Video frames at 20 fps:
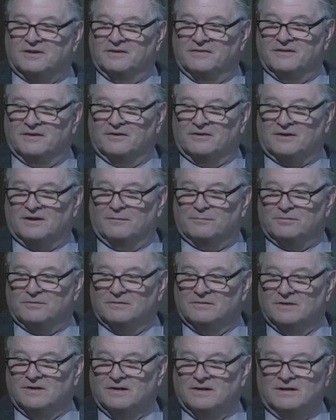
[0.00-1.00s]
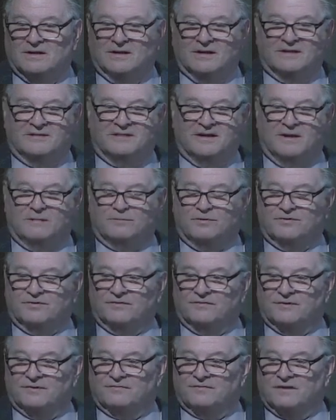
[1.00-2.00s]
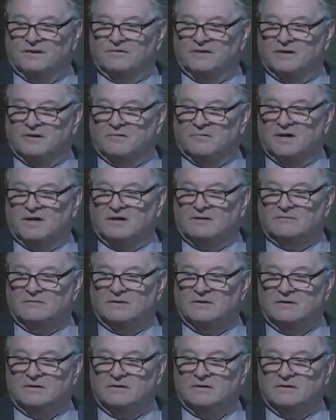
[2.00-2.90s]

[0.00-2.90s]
and there are a couple examples of it floating around.